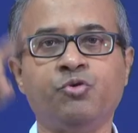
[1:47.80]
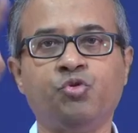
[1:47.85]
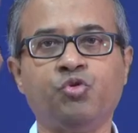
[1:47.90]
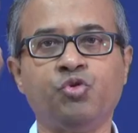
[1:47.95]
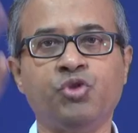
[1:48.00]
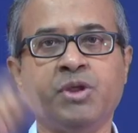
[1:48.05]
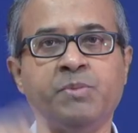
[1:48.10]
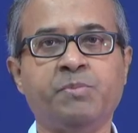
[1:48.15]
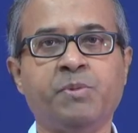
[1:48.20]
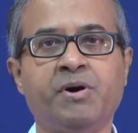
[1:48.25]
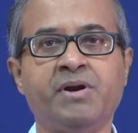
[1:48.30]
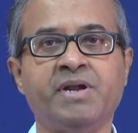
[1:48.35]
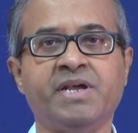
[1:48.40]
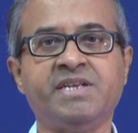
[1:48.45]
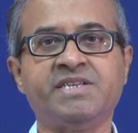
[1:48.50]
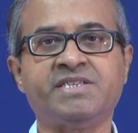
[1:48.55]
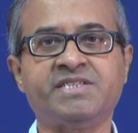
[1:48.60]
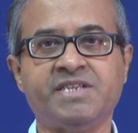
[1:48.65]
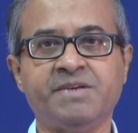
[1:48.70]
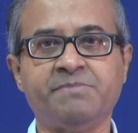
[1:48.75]
2 to the power
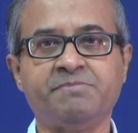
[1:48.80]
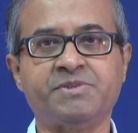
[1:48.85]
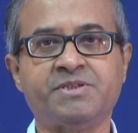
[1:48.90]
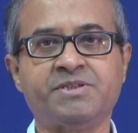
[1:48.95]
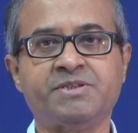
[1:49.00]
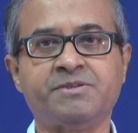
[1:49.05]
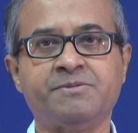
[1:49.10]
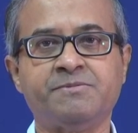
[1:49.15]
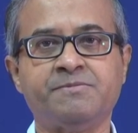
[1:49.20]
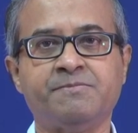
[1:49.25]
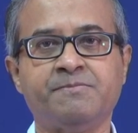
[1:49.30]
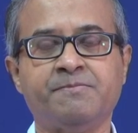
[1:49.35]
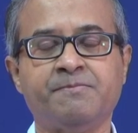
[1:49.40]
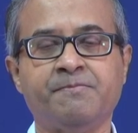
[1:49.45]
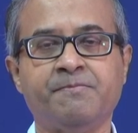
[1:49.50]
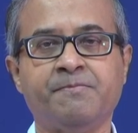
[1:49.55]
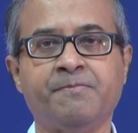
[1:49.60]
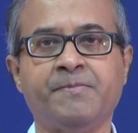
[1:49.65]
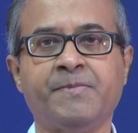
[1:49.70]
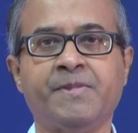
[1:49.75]
n steps.
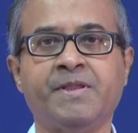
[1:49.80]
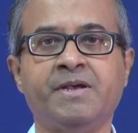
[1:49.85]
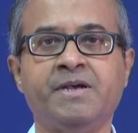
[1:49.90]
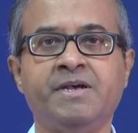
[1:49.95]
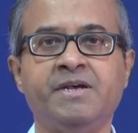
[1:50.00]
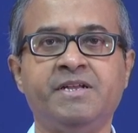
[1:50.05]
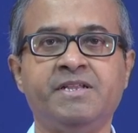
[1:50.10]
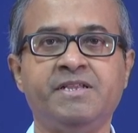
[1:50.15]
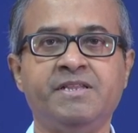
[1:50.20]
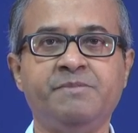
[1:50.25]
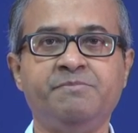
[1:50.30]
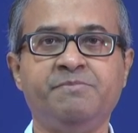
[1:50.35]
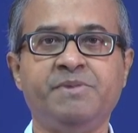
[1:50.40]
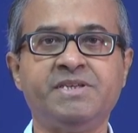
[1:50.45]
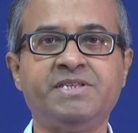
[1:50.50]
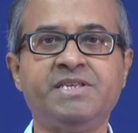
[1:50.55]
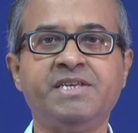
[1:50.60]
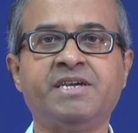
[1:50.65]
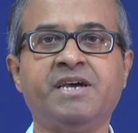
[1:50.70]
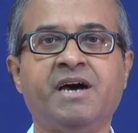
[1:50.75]
The
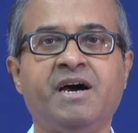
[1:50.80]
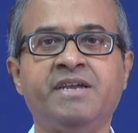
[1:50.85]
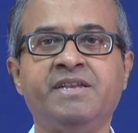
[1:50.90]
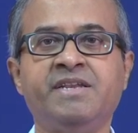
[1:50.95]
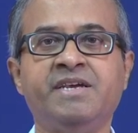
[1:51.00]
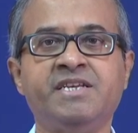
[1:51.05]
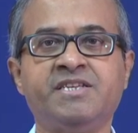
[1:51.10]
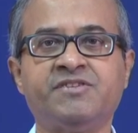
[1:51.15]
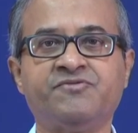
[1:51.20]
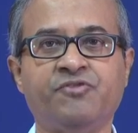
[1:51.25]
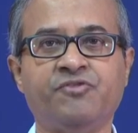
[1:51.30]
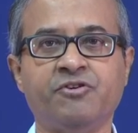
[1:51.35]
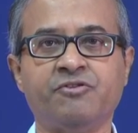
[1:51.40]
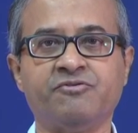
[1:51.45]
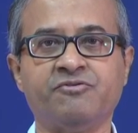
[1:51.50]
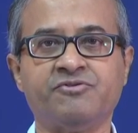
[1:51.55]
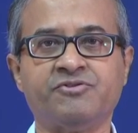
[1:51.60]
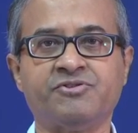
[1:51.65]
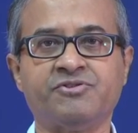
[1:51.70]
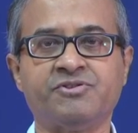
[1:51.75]
basic idea is
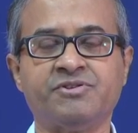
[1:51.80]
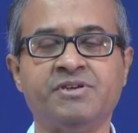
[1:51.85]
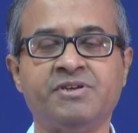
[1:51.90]
follows